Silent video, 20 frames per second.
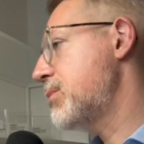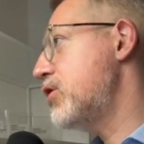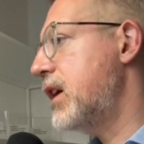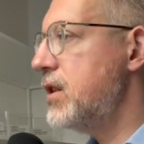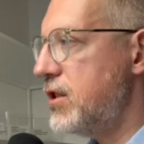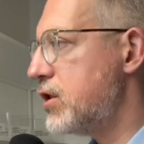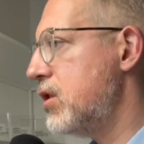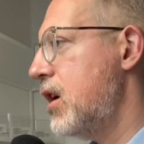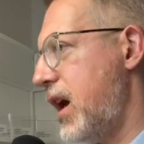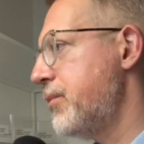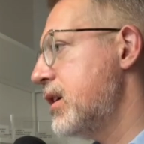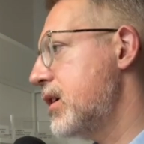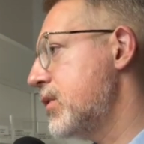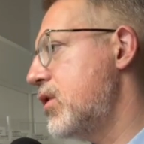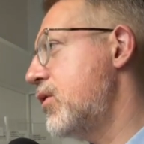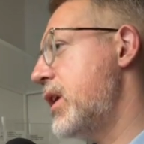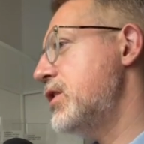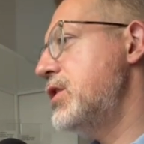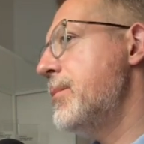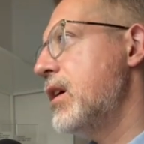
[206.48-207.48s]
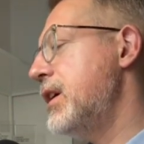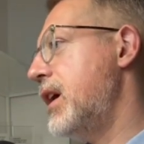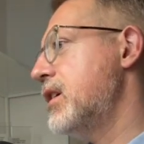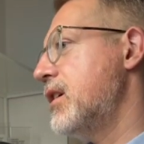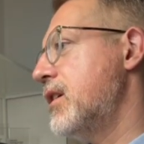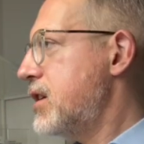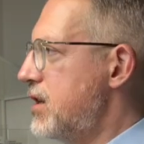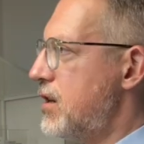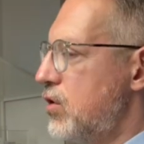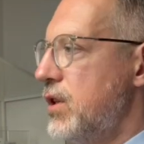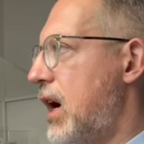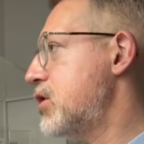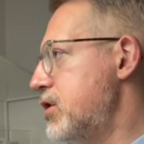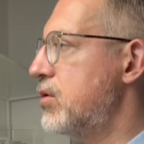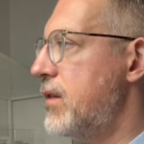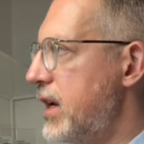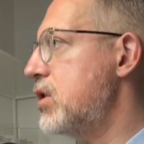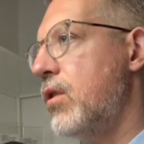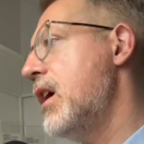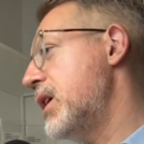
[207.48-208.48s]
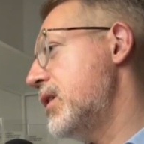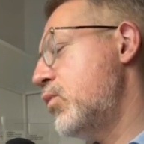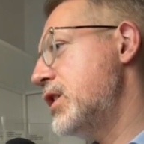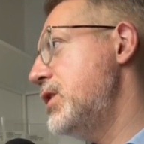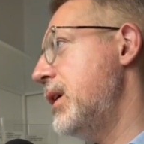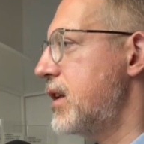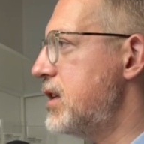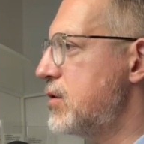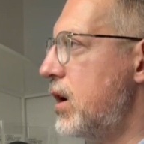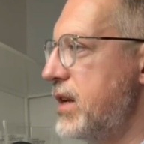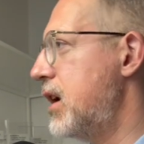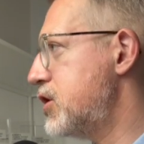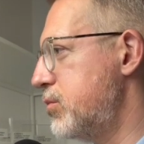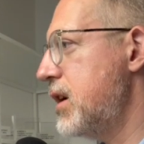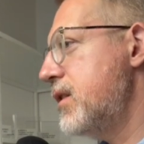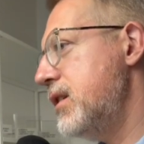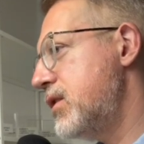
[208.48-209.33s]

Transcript: That's a good benchmark, right? Most people have at least heard of it.